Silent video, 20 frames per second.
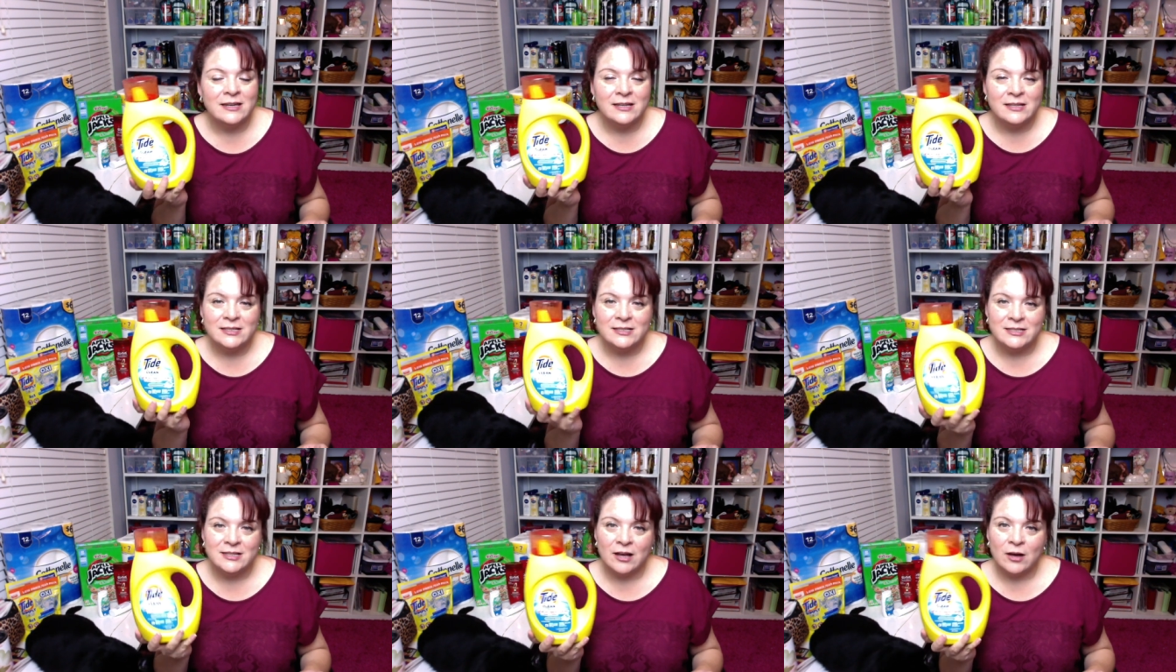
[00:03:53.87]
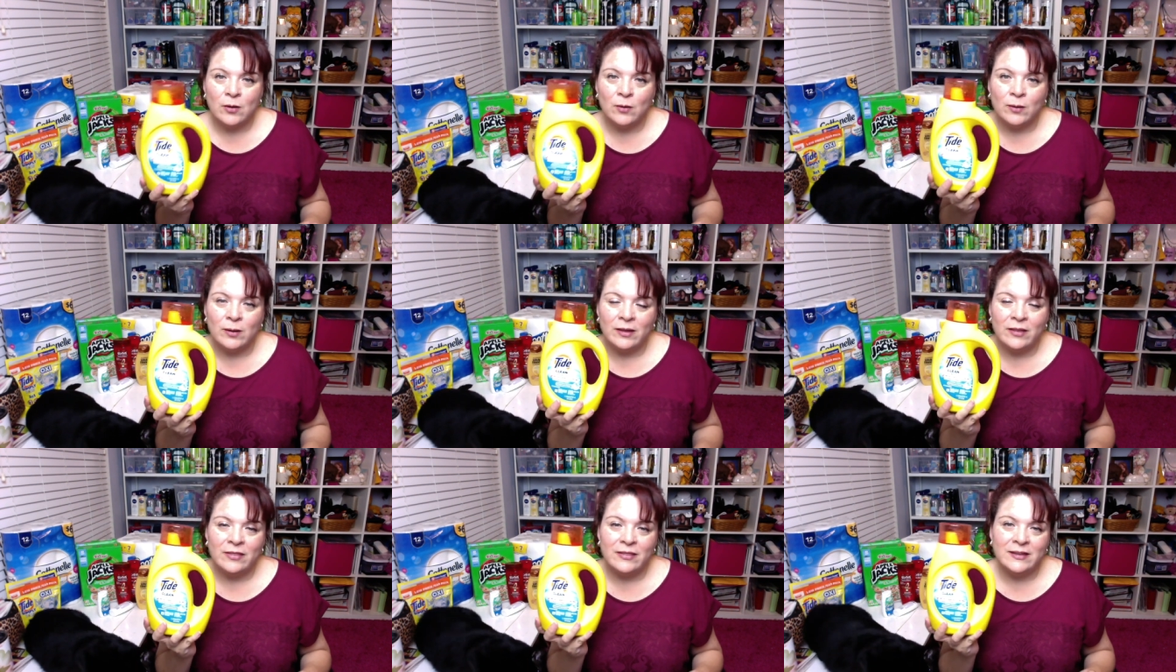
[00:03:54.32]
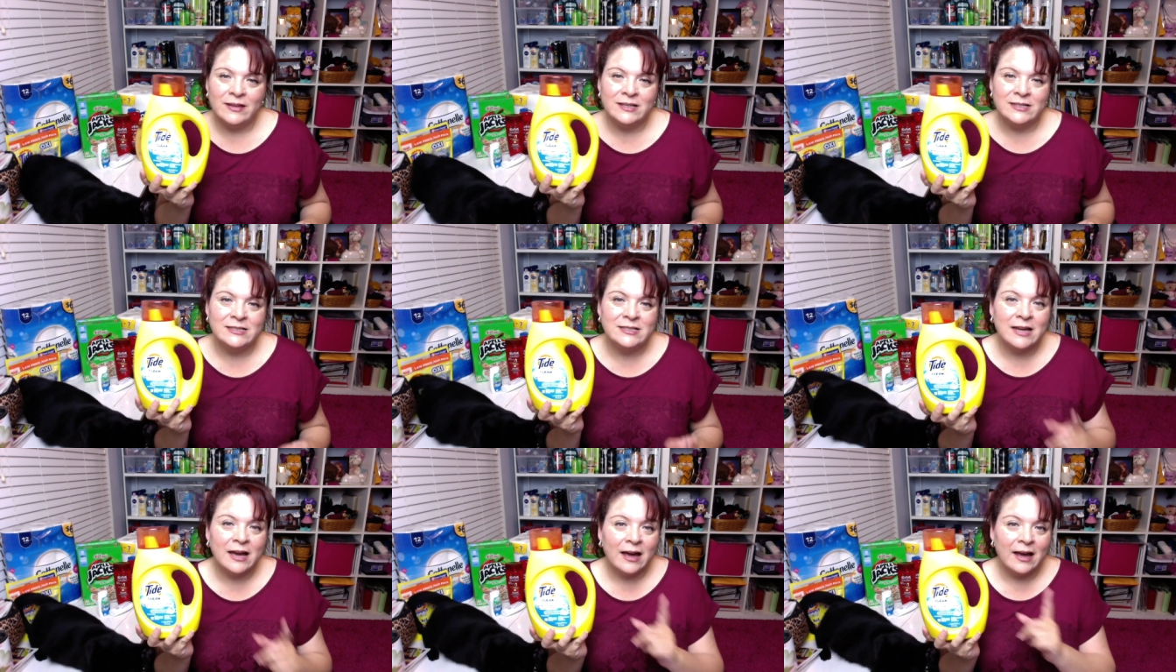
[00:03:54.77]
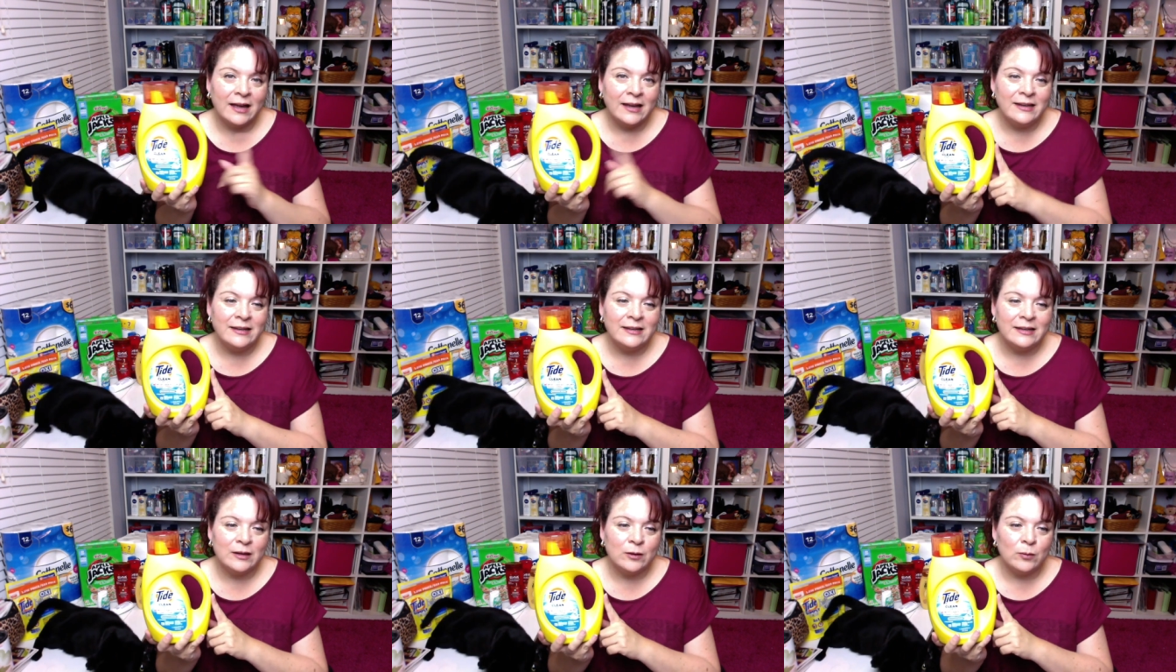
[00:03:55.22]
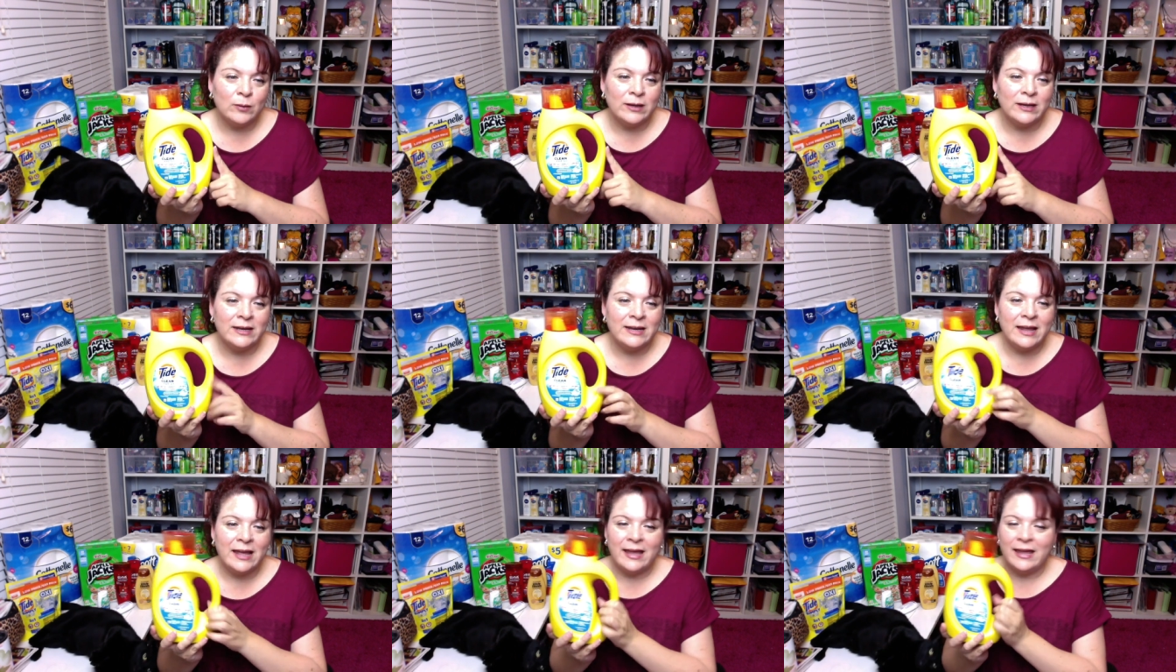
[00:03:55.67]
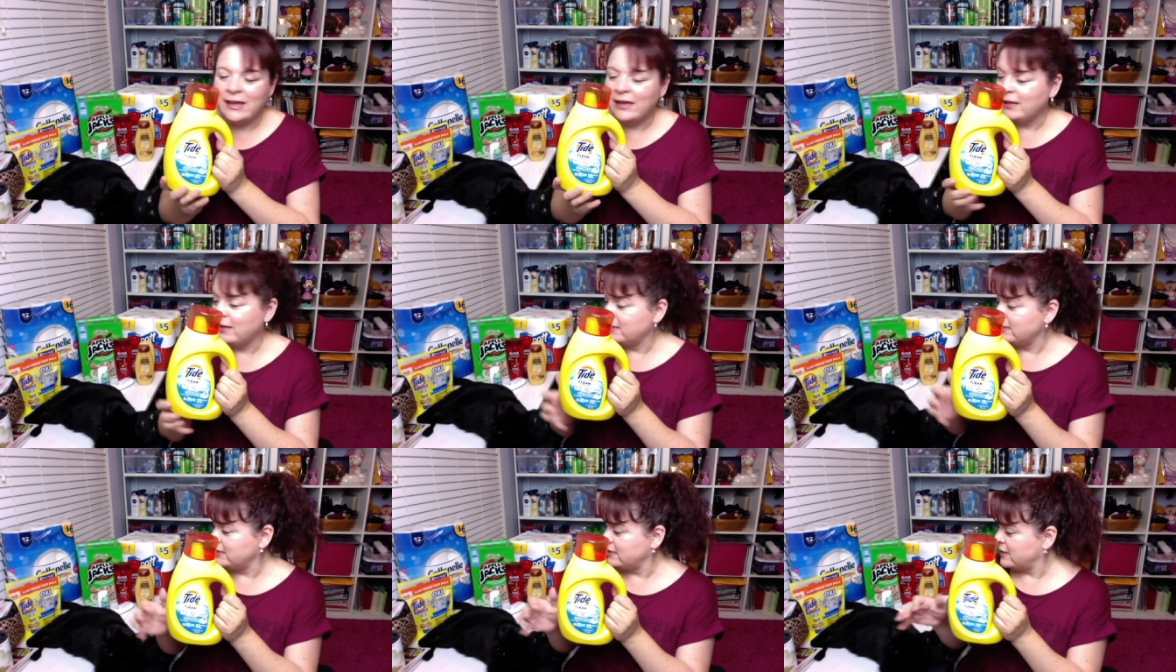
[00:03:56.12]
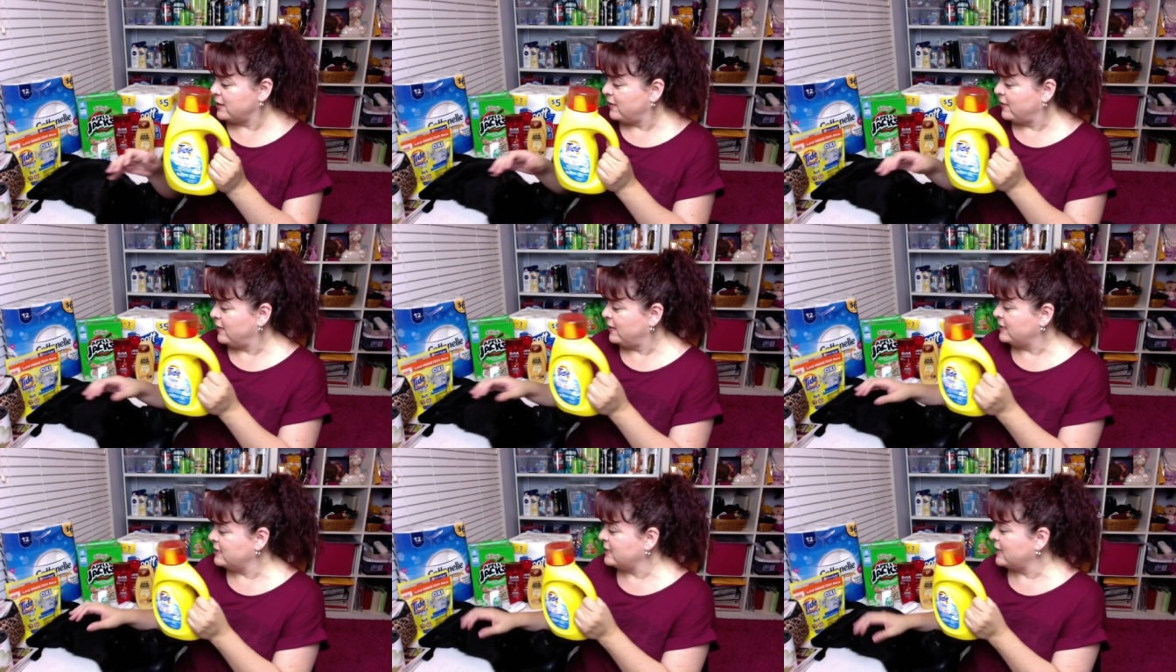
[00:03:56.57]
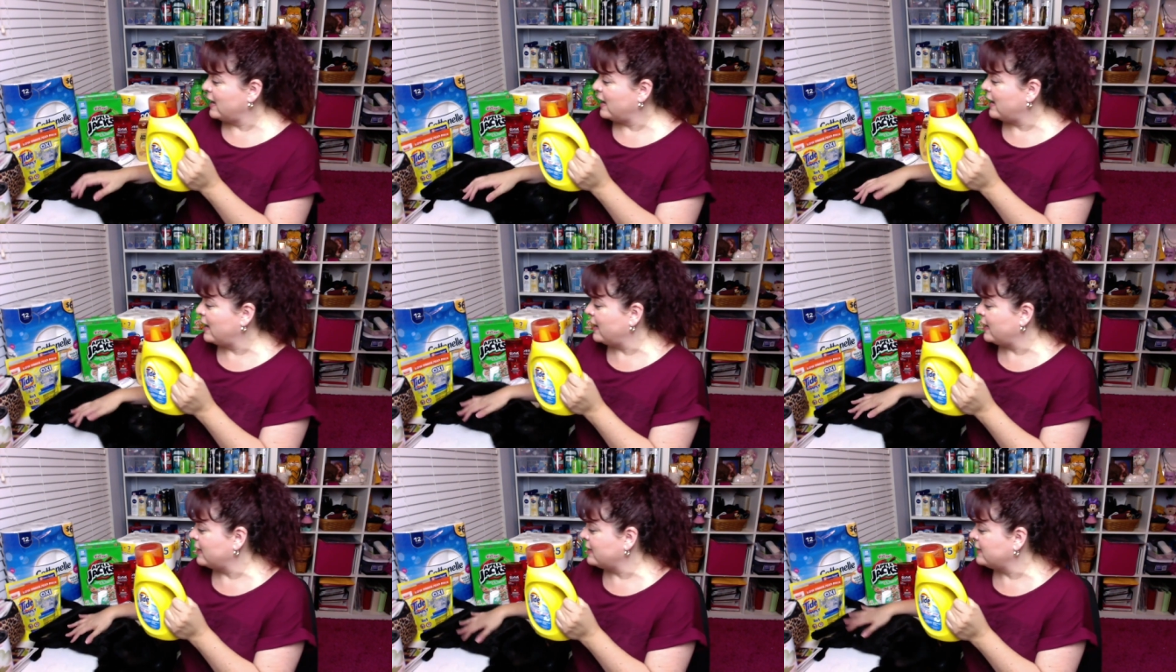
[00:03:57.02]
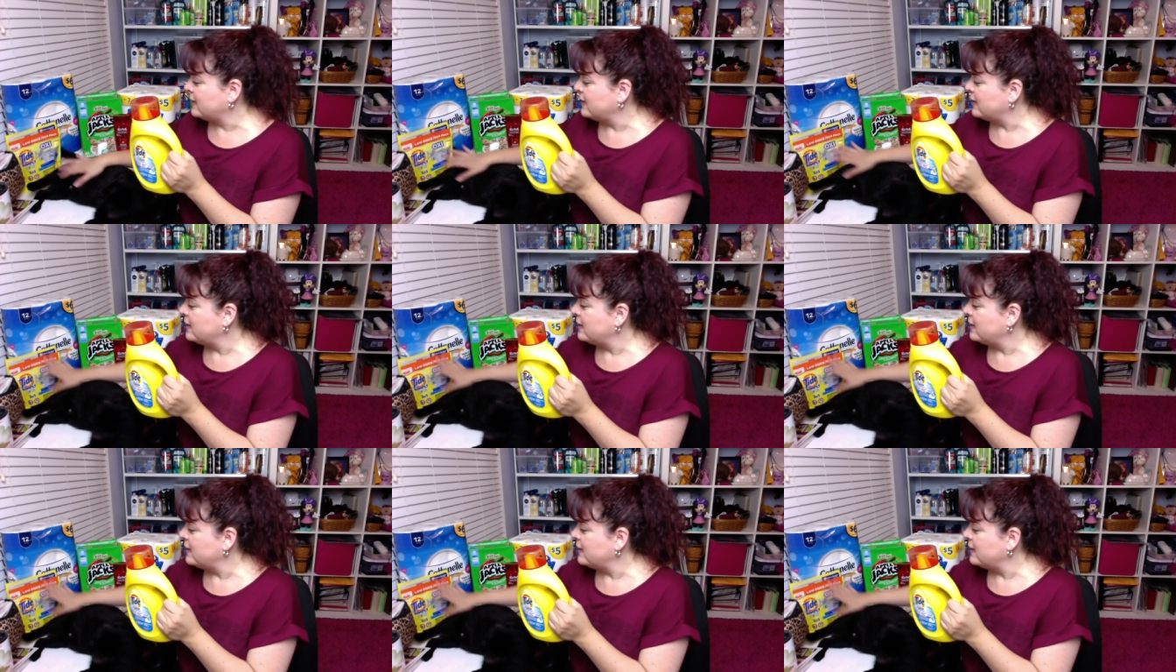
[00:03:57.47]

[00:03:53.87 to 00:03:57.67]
So the Tide Liquid and the Tide